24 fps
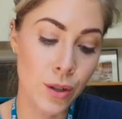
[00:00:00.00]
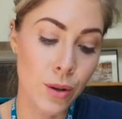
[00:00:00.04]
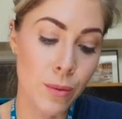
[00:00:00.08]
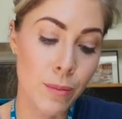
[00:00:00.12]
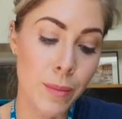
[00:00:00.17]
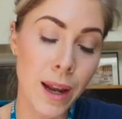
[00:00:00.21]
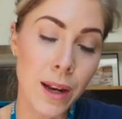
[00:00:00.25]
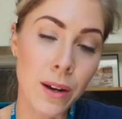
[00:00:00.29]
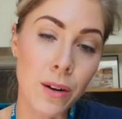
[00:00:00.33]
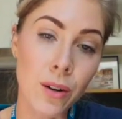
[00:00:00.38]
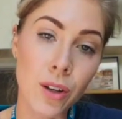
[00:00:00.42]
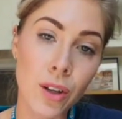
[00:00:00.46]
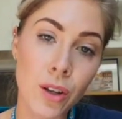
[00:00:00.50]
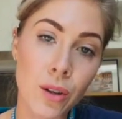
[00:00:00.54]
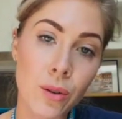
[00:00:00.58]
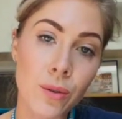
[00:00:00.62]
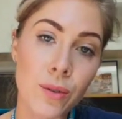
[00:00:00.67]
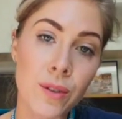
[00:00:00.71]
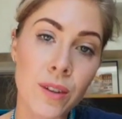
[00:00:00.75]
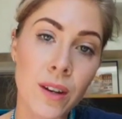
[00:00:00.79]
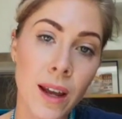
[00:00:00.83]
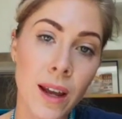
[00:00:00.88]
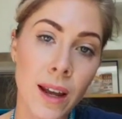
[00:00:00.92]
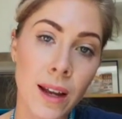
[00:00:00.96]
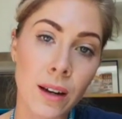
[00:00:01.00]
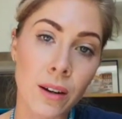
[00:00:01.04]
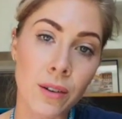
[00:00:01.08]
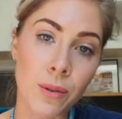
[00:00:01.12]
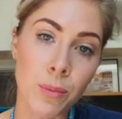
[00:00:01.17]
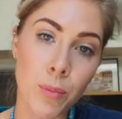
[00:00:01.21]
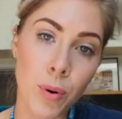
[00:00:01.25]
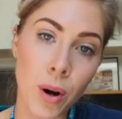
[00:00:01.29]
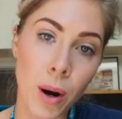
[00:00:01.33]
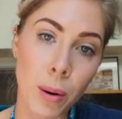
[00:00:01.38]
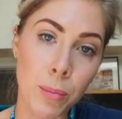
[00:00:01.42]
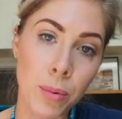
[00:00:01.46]
who may not use
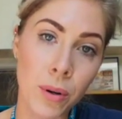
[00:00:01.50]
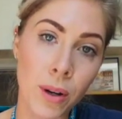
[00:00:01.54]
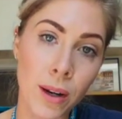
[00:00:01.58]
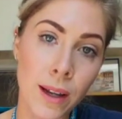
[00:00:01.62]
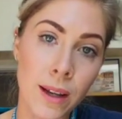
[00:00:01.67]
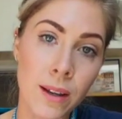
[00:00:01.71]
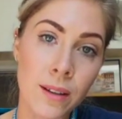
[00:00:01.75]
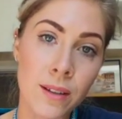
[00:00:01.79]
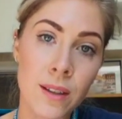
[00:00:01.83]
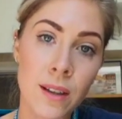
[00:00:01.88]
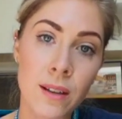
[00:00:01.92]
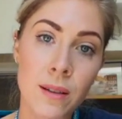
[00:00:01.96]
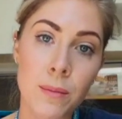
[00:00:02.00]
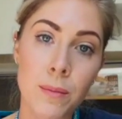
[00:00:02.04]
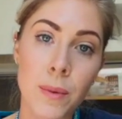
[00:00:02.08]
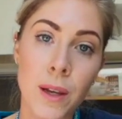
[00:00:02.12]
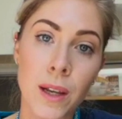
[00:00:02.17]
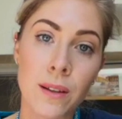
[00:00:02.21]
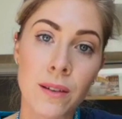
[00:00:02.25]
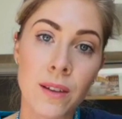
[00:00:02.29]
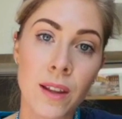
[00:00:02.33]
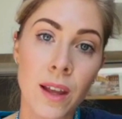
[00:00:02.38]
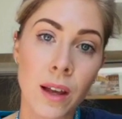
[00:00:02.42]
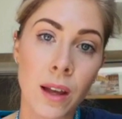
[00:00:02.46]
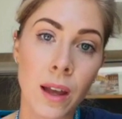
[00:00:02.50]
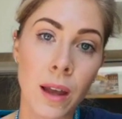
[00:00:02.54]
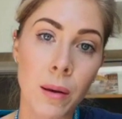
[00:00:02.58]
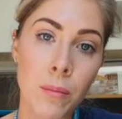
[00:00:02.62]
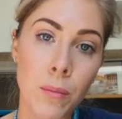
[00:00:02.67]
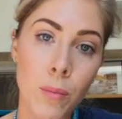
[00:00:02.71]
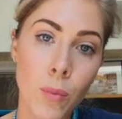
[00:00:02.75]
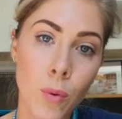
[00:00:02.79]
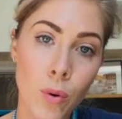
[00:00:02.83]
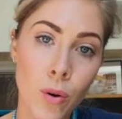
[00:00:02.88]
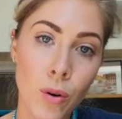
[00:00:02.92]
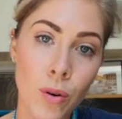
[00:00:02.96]
inhalers properly because this means they'll get
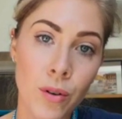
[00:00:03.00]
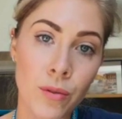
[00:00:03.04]
more